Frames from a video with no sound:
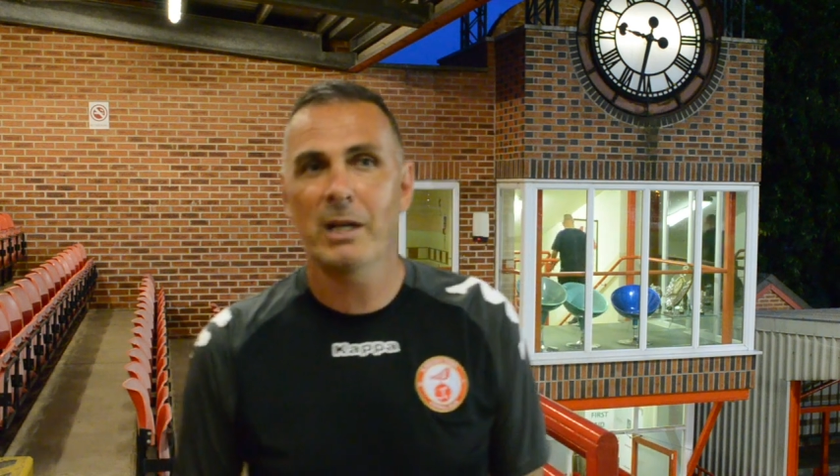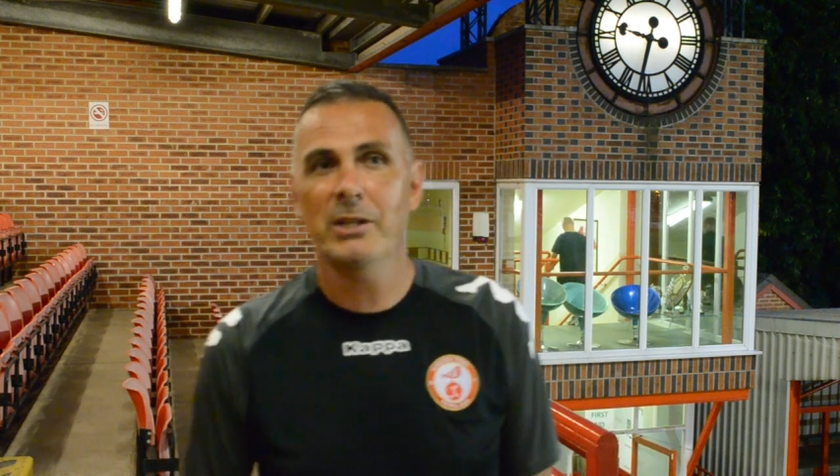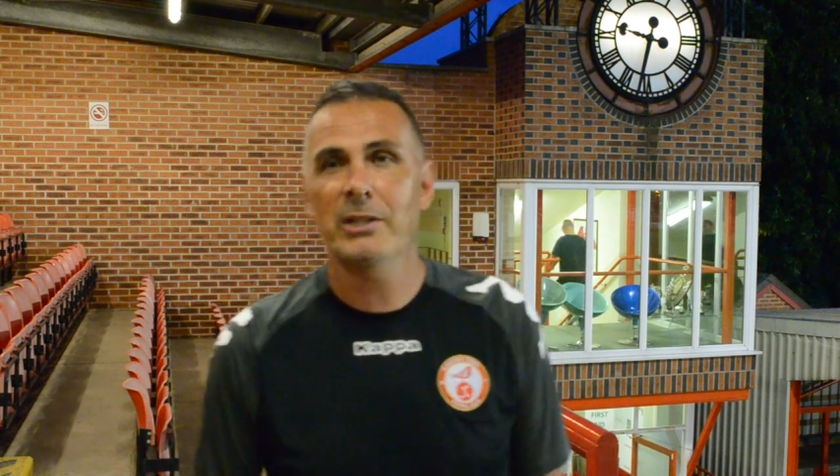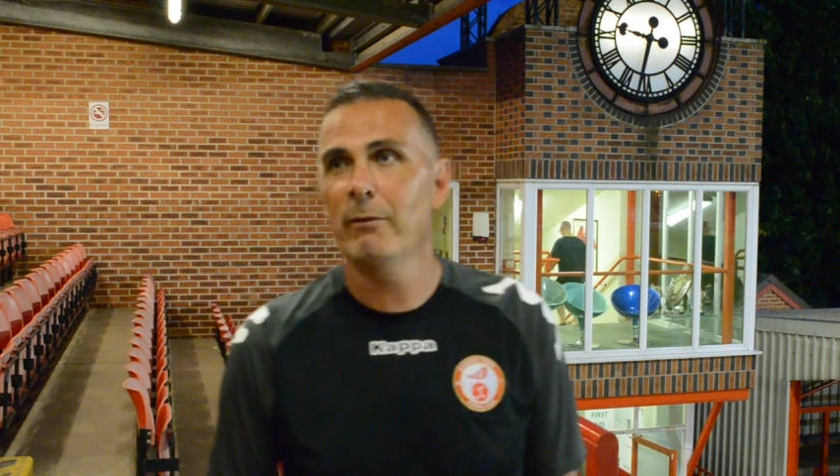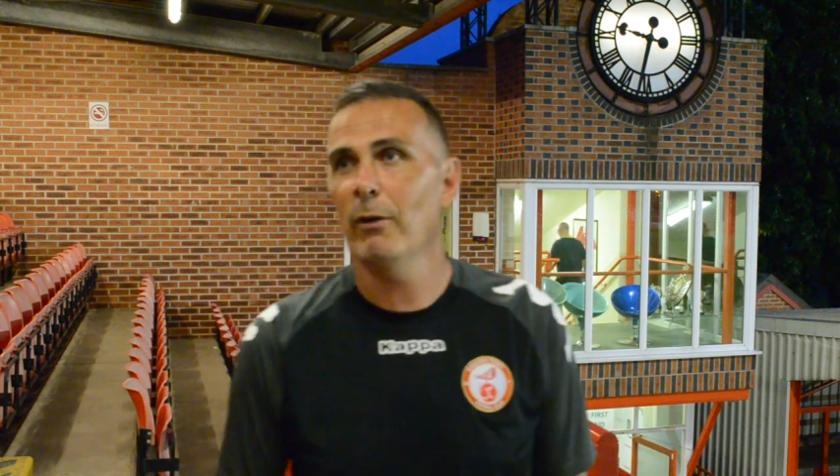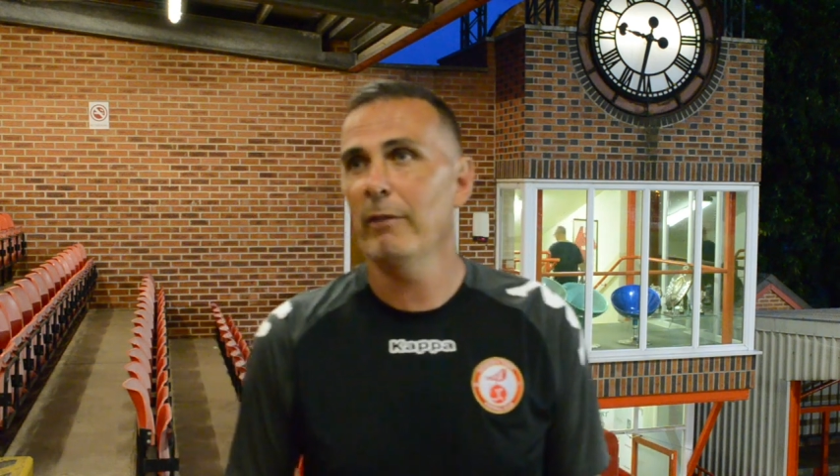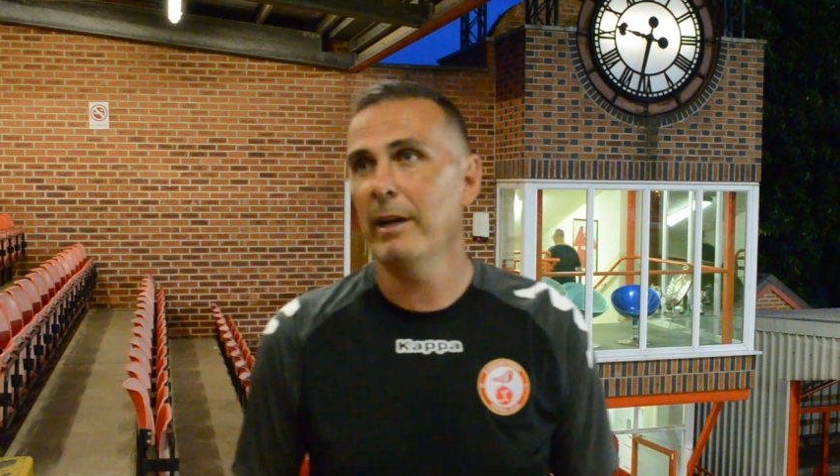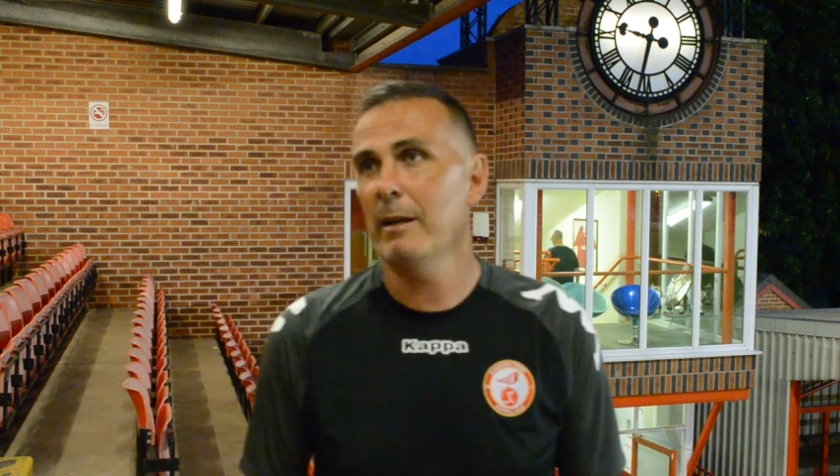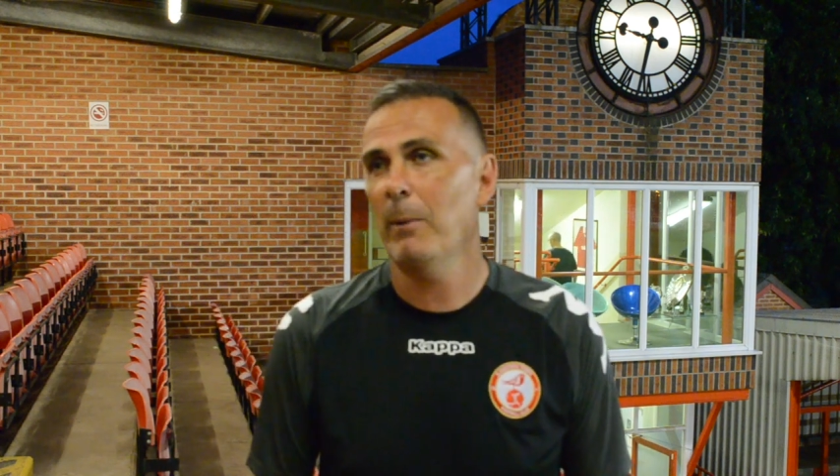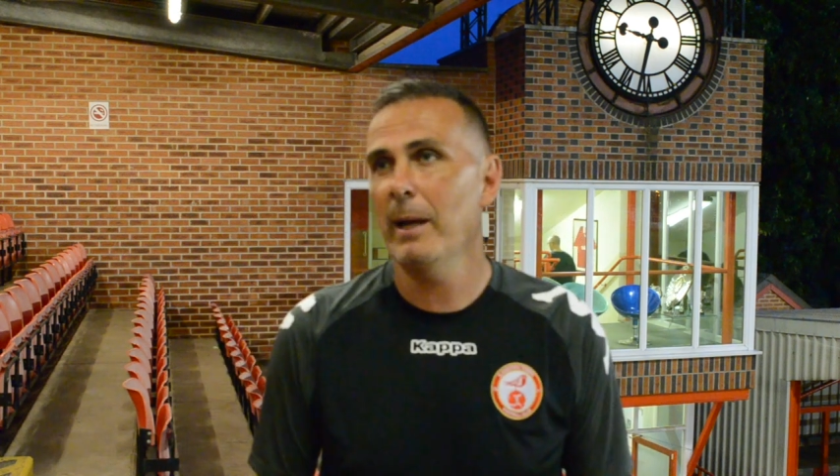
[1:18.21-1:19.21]
last year of not having
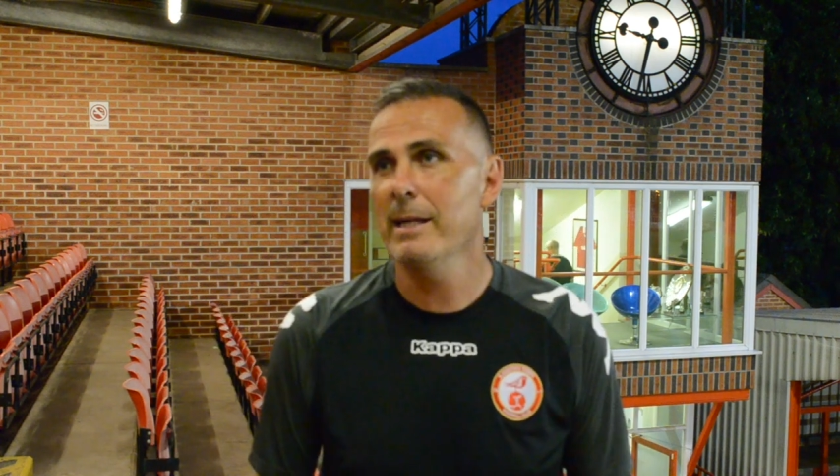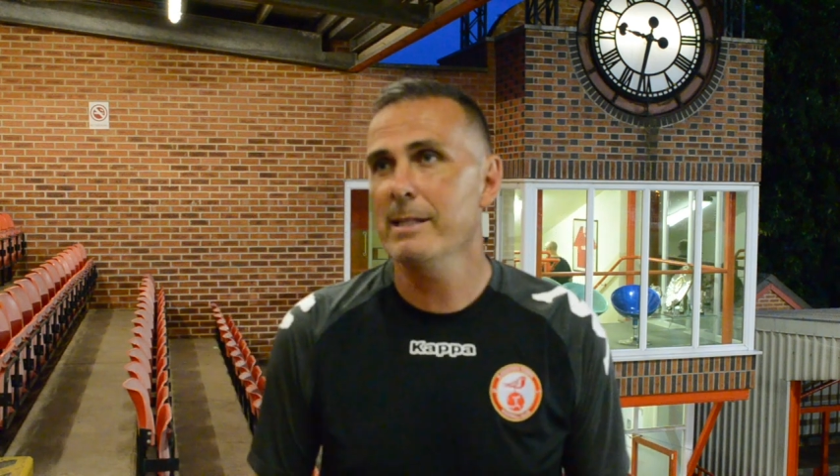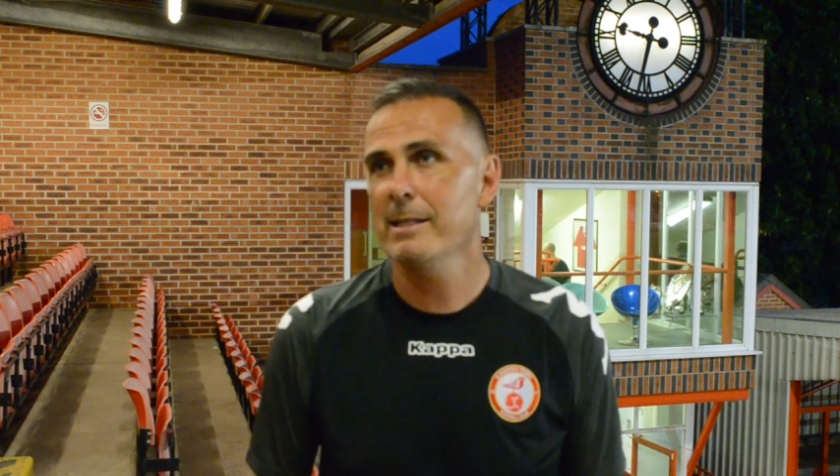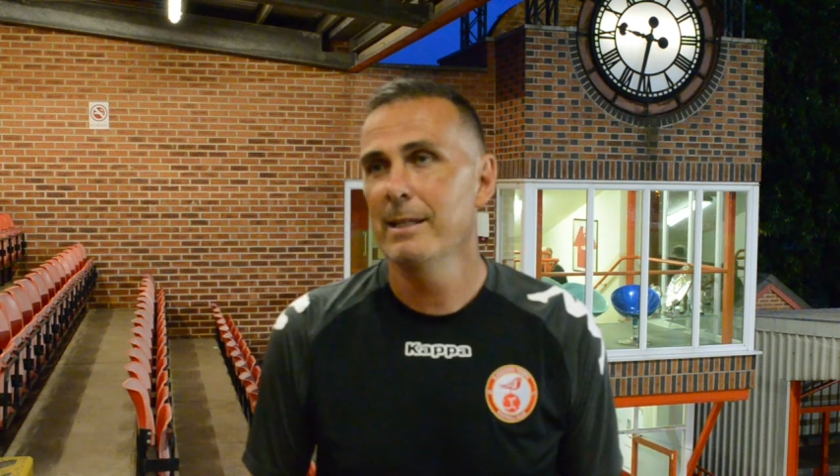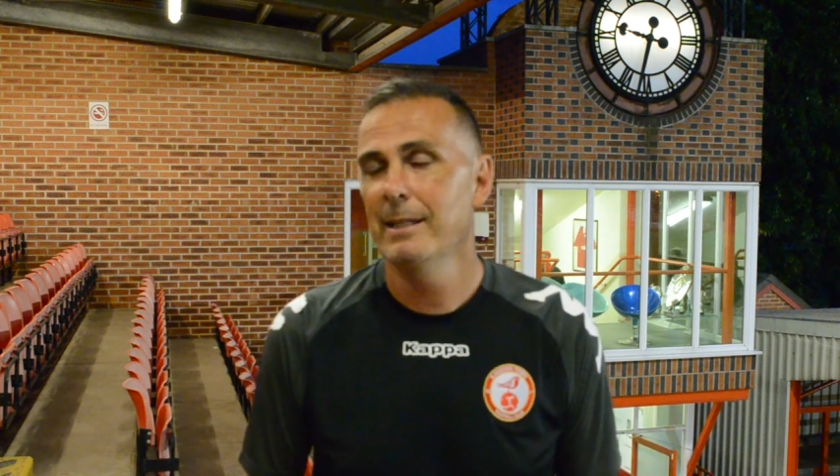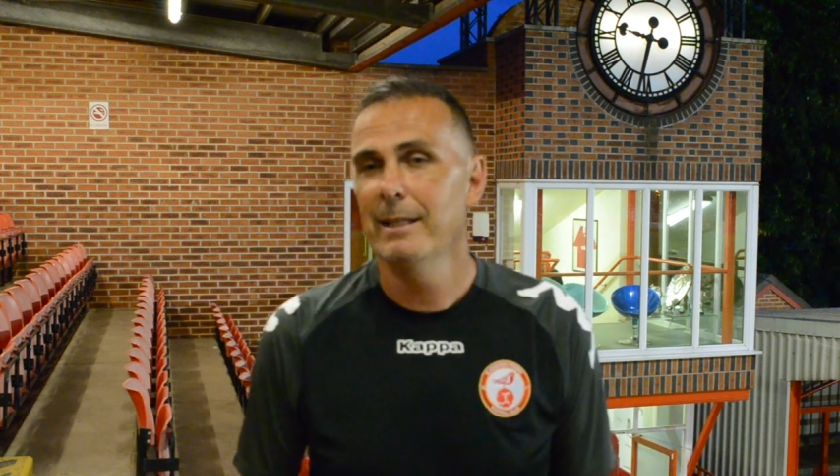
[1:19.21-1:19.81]
any players.